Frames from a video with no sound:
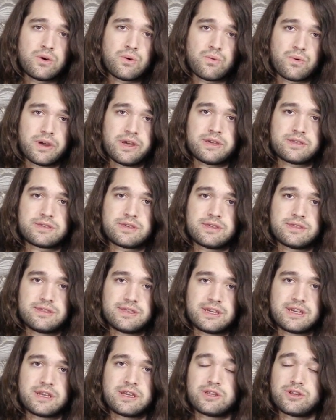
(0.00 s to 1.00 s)
with
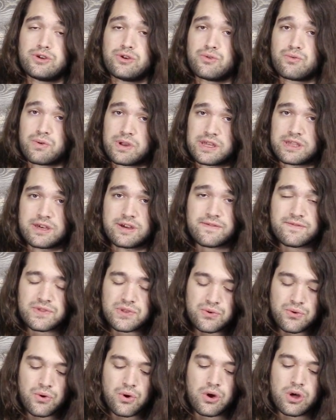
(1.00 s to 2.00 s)
the new
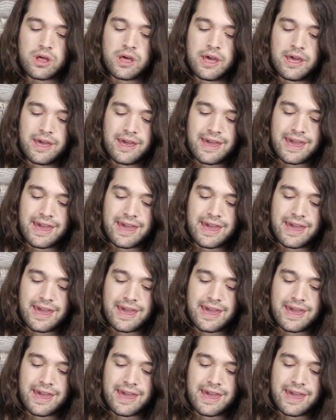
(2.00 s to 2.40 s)
Relive tool.